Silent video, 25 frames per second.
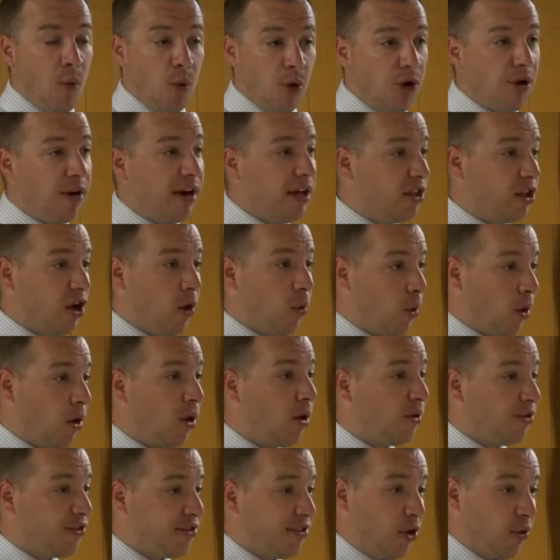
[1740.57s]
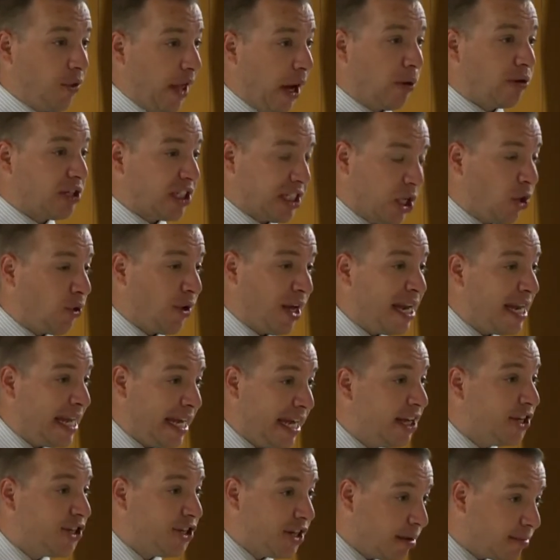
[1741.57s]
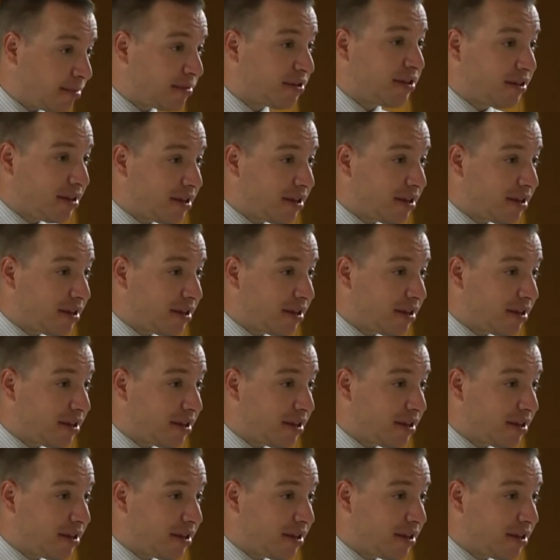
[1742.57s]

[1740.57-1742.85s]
were in the world still. They were still in Egypt.